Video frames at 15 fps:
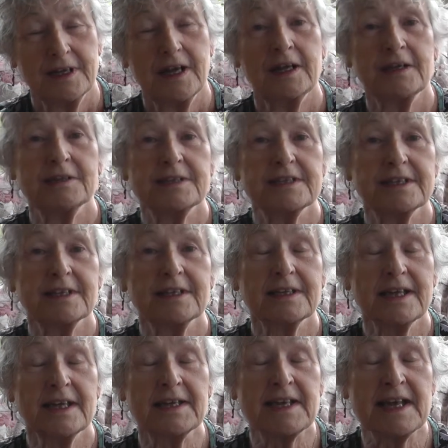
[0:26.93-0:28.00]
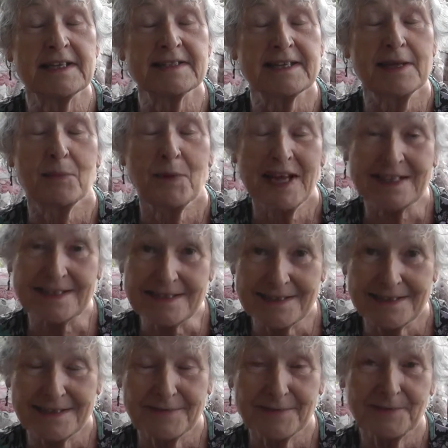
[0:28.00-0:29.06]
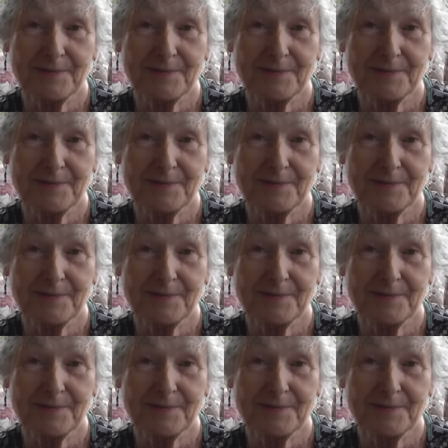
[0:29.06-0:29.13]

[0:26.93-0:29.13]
and as they went,